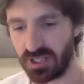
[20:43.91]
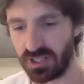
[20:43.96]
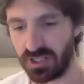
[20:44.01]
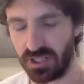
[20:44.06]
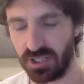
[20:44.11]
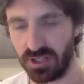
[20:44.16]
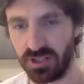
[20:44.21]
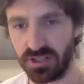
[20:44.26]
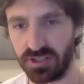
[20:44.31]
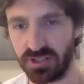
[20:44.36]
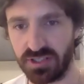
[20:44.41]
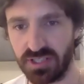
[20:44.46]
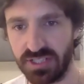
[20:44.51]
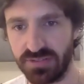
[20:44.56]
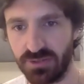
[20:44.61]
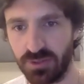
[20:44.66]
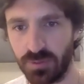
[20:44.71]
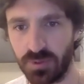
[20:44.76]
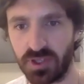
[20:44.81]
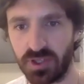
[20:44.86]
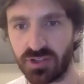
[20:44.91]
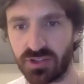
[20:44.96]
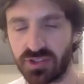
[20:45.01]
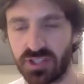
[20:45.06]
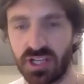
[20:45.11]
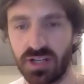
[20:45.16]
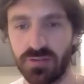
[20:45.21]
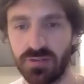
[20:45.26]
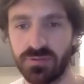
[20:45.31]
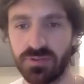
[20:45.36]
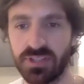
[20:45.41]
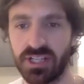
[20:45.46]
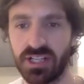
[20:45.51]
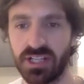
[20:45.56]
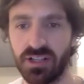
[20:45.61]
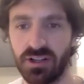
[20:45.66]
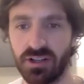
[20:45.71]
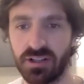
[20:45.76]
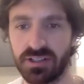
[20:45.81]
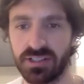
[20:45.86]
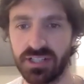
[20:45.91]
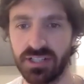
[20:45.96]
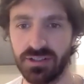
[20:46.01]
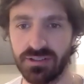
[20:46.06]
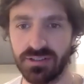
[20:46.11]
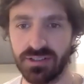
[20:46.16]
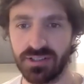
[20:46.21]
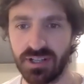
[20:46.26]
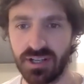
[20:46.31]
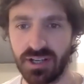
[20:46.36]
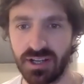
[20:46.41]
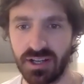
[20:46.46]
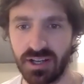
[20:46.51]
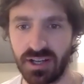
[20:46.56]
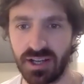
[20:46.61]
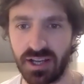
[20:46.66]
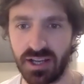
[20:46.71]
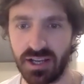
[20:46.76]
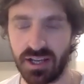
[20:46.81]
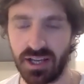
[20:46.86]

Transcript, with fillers: you know, you're living with yourself for that lockdown yeah.